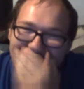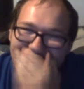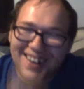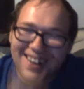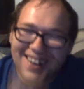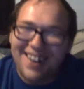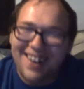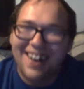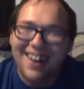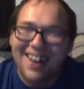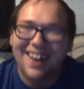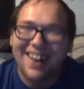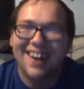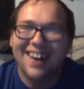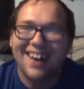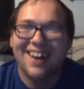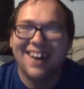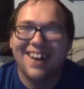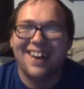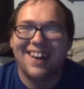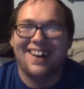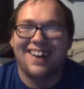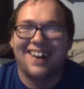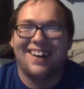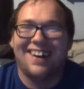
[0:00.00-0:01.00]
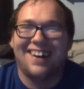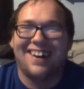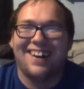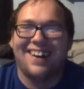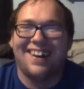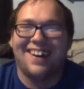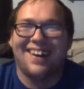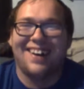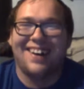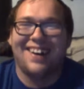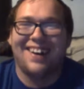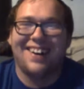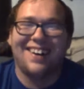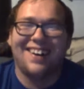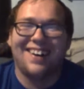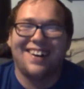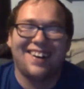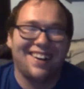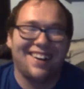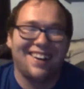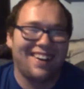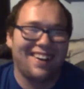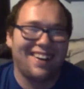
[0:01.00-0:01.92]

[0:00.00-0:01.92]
Nothing is said.